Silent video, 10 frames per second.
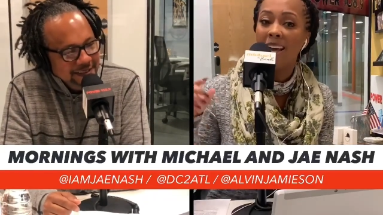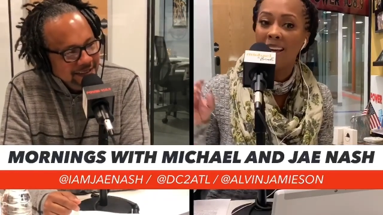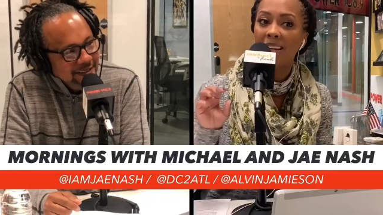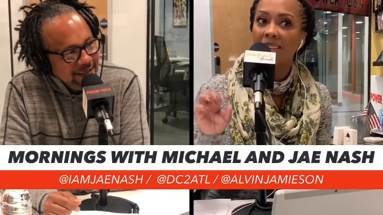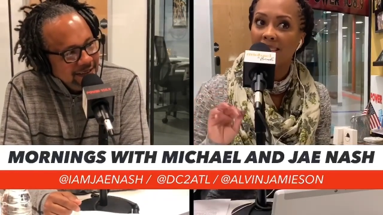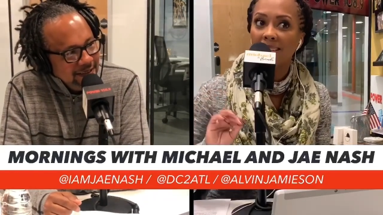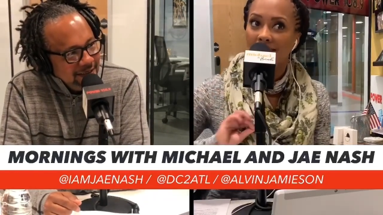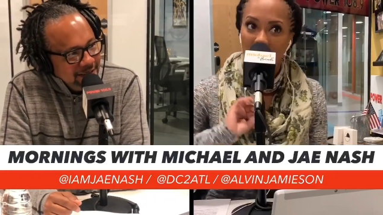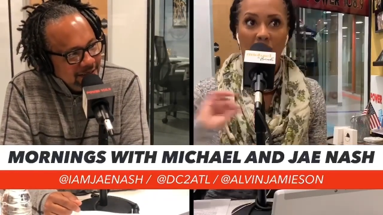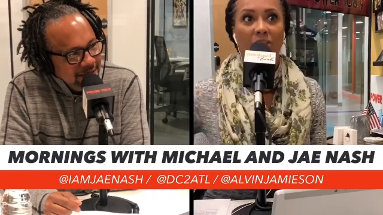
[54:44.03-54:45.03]
Speaker 1: he is the
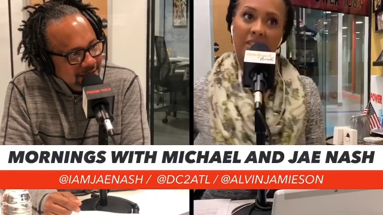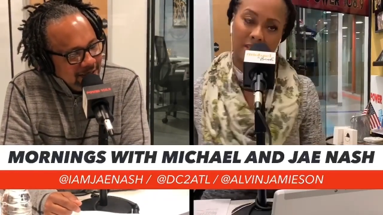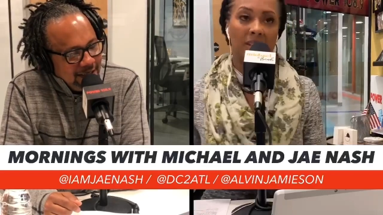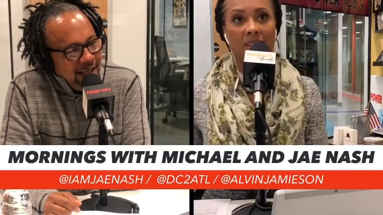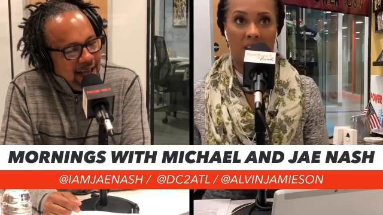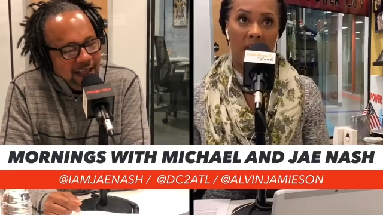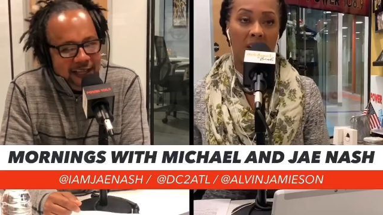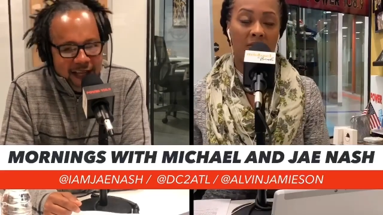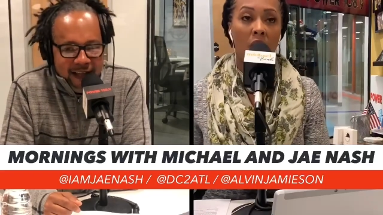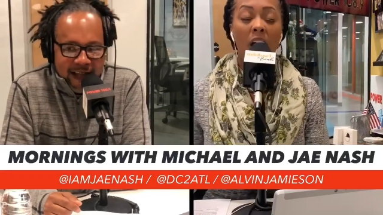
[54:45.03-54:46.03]
lyricist I, out
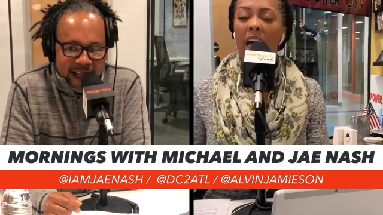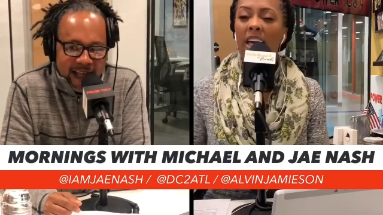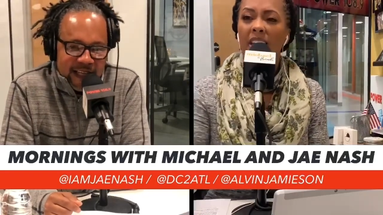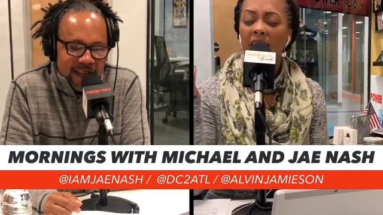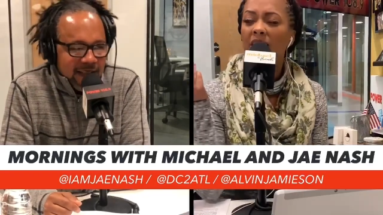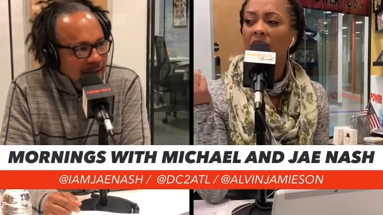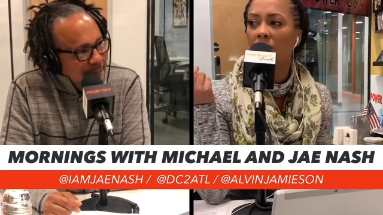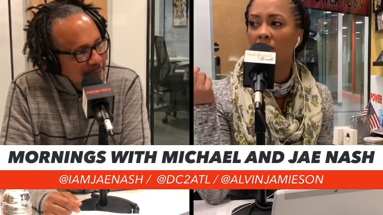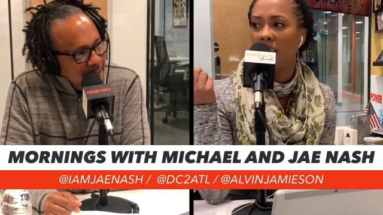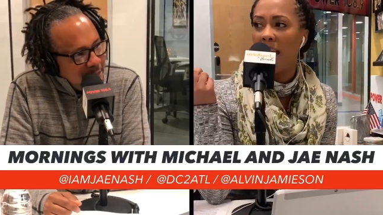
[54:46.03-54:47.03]
of all. I like it. He's
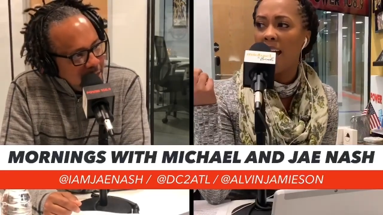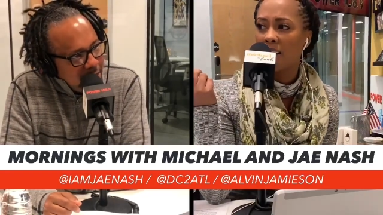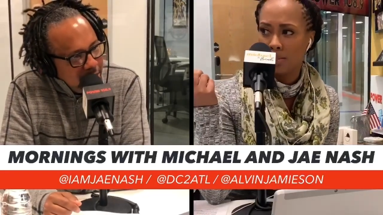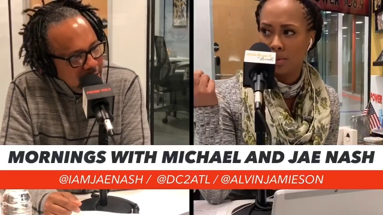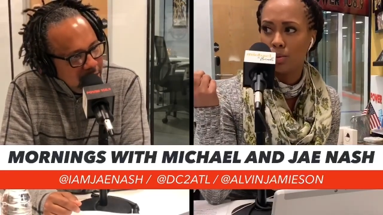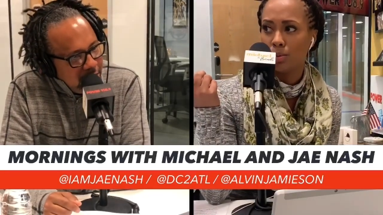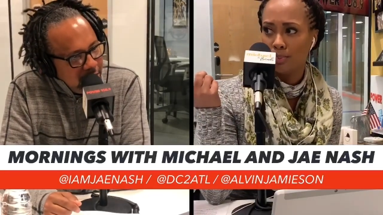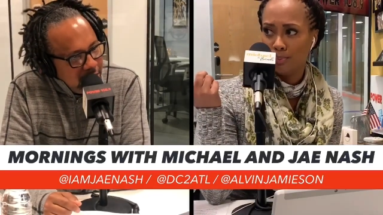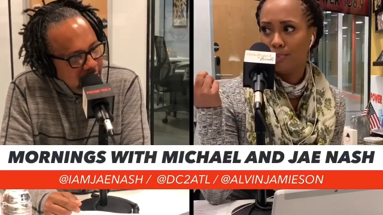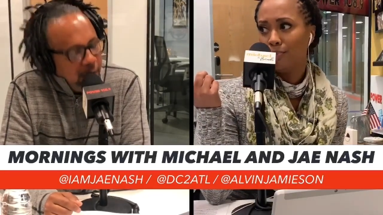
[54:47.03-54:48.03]
the the ad lib dude.
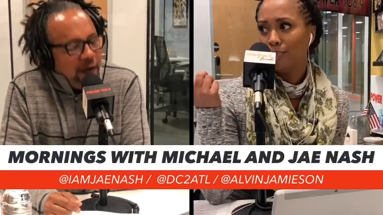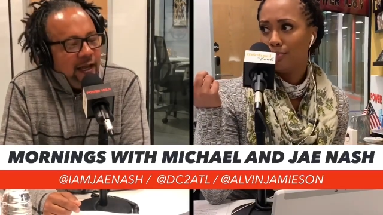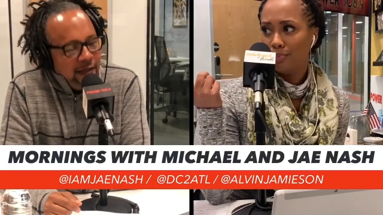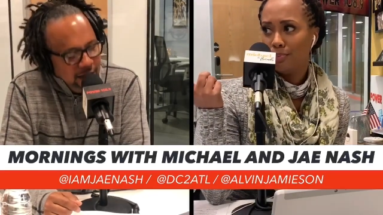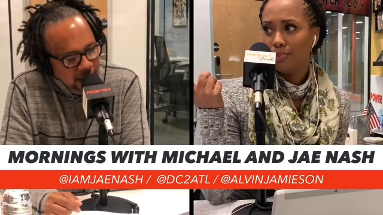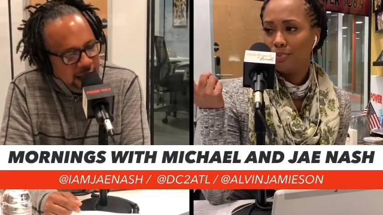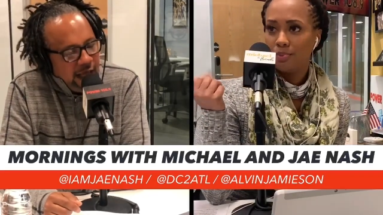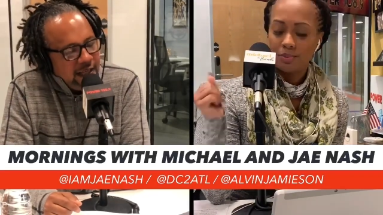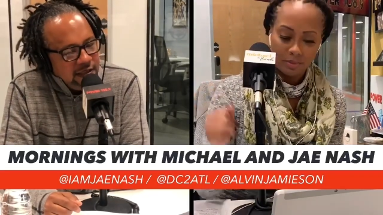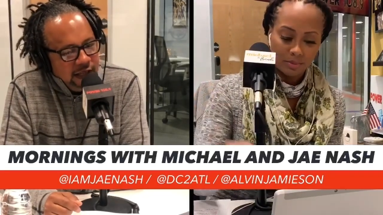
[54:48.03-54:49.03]
Speaker 2: Okay, I
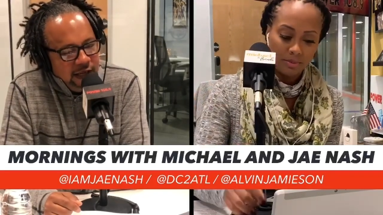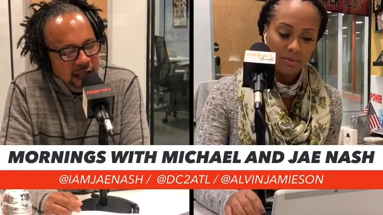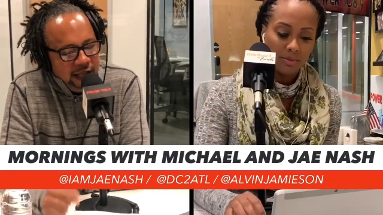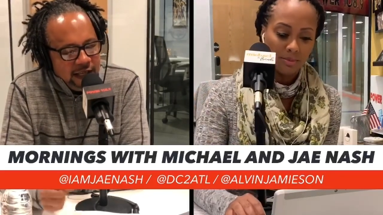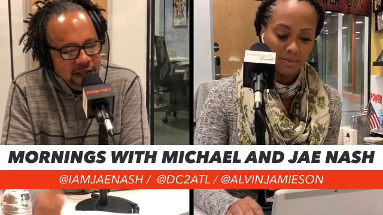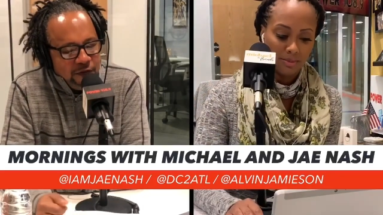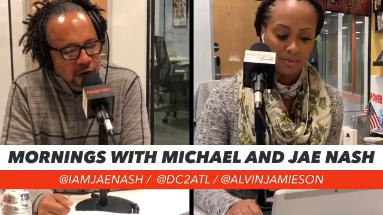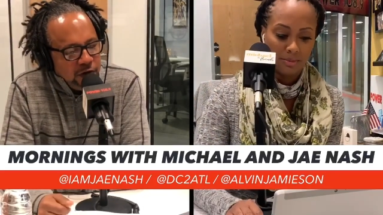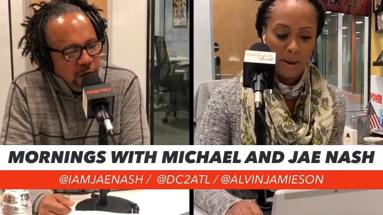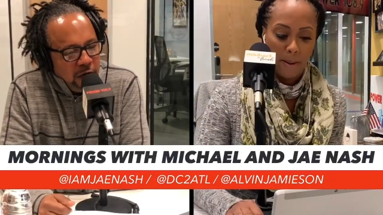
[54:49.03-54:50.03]
like his lit. I like his
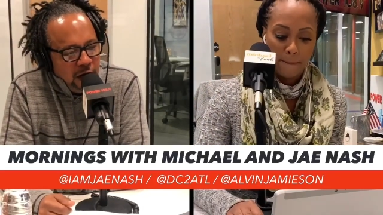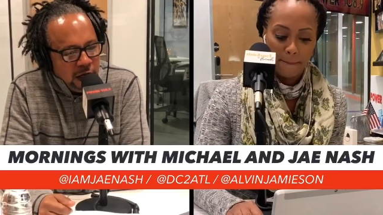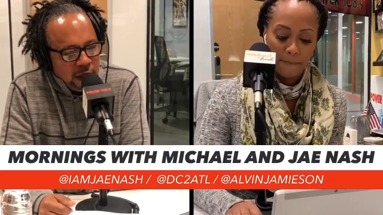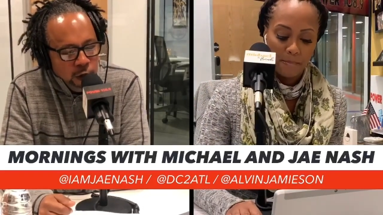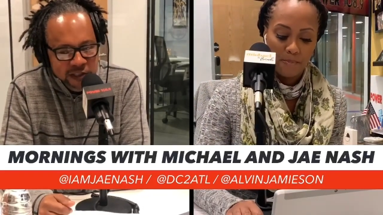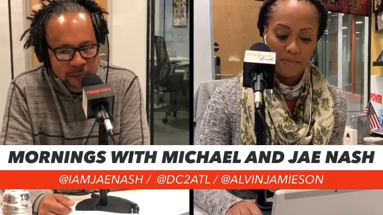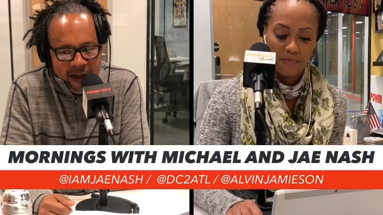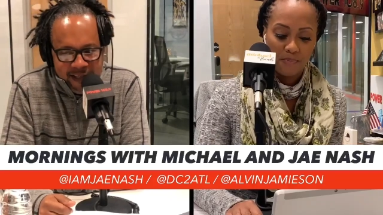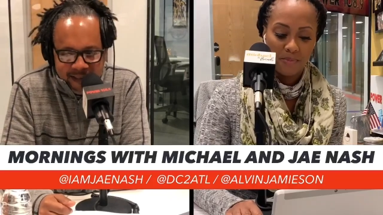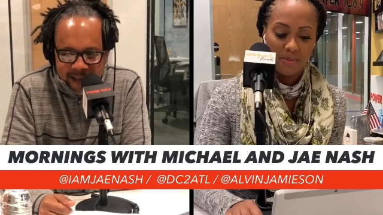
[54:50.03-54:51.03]
verse on uh, Gucci
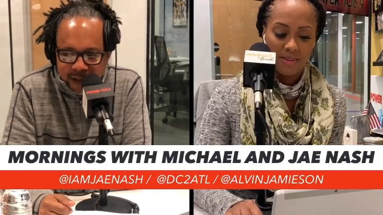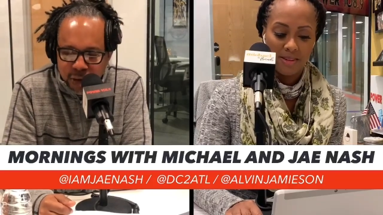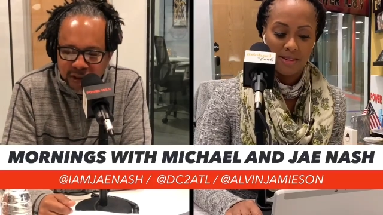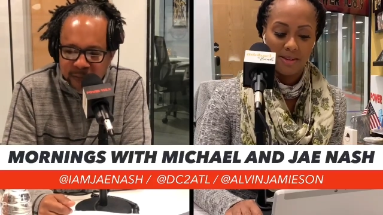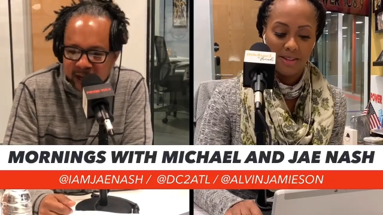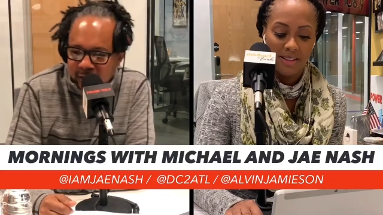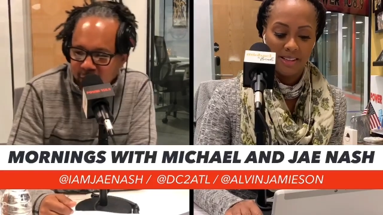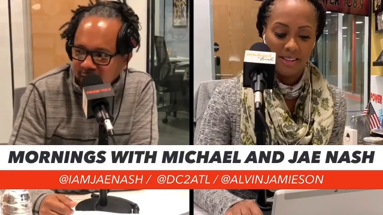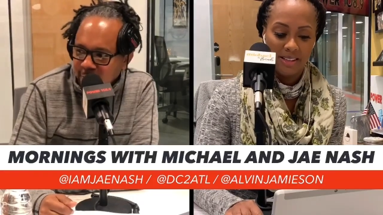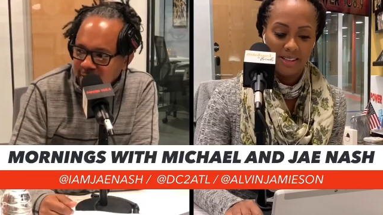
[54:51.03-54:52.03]
Mane. Gucci Mane
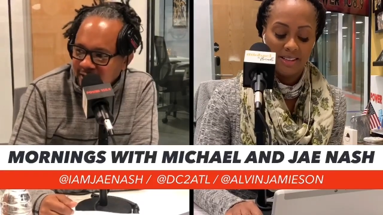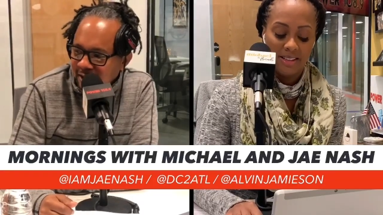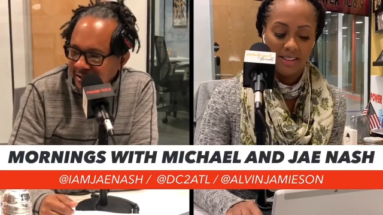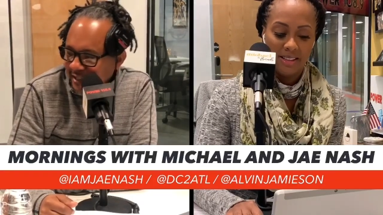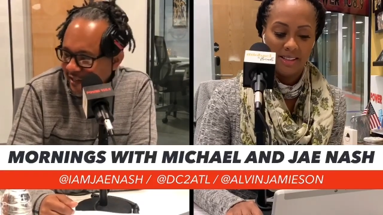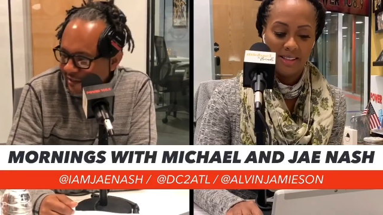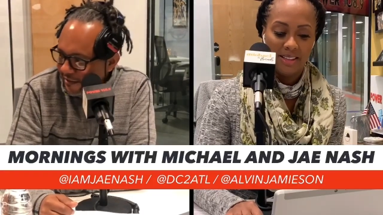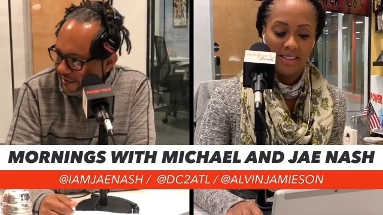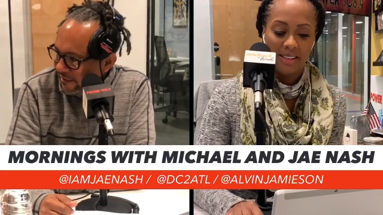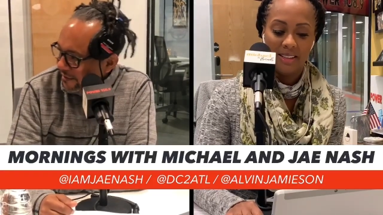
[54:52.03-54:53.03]
record. What song is
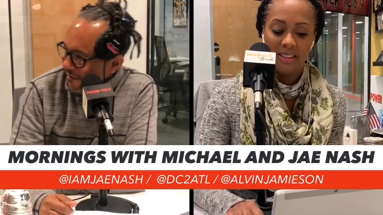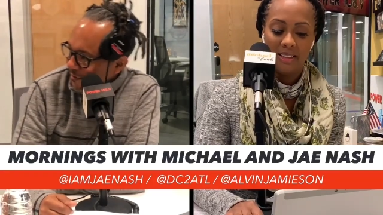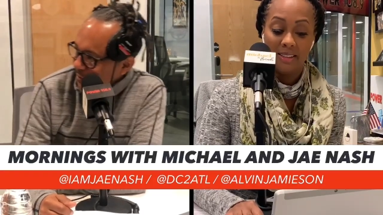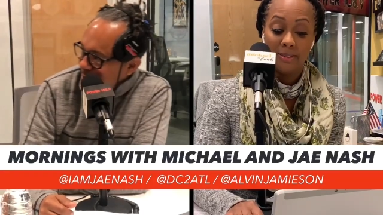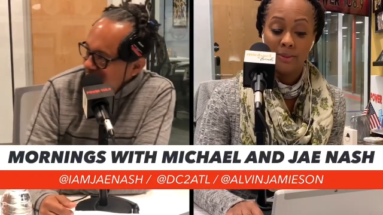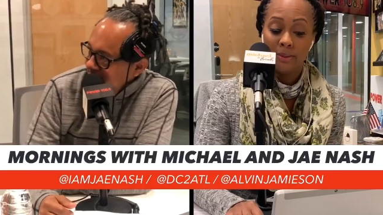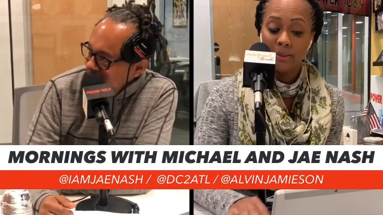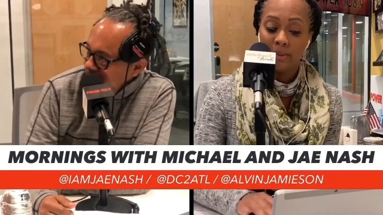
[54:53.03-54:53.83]
that? Which one is with,